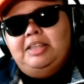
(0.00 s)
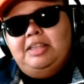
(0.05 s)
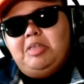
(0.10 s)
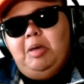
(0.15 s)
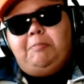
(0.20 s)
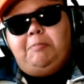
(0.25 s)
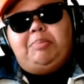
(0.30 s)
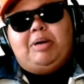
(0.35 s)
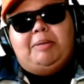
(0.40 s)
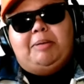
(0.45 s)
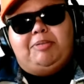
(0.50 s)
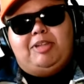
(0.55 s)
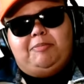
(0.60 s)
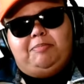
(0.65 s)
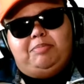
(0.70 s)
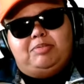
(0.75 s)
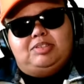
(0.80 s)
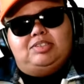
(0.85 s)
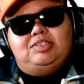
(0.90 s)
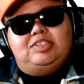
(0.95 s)
The
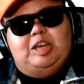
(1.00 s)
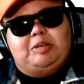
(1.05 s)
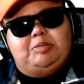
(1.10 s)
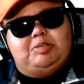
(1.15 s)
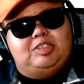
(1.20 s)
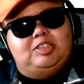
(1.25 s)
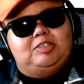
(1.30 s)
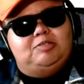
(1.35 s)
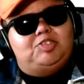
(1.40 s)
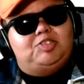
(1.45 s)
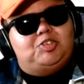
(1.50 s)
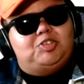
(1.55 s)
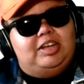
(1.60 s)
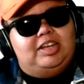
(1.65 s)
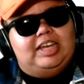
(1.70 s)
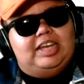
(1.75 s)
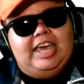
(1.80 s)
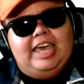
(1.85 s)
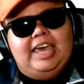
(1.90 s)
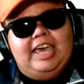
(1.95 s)
public perception of
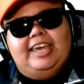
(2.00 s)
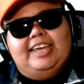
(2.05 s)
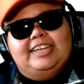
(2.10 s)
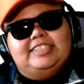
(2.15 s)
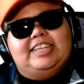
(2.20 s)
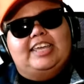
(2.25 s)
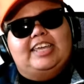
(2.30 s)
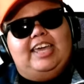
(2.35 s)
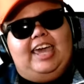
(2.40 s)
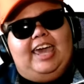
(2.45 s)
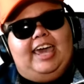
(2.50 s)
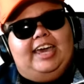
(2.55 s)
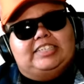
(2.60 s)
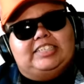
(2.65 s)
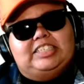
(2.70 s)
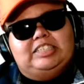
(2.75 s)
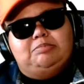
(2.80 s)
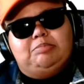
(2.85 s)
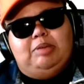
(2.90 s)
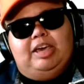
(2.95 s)
Drake is they
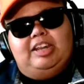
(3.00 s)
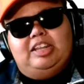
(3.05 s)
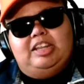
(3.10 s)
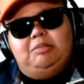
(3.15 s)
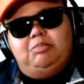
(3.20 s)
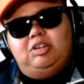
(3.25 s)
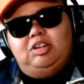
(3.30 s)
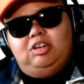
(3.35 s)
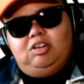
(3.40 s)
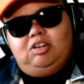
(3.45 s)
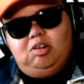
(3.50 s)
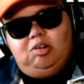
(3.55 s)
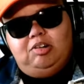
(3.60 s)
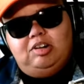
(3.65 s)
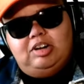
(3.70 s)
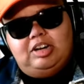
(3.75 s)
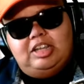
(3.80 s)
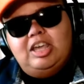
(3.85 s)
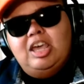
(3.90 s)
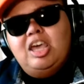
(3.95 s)
actually made him look
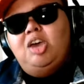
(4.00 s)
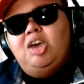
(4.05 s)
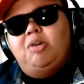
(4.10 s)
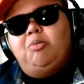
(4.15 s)
corny.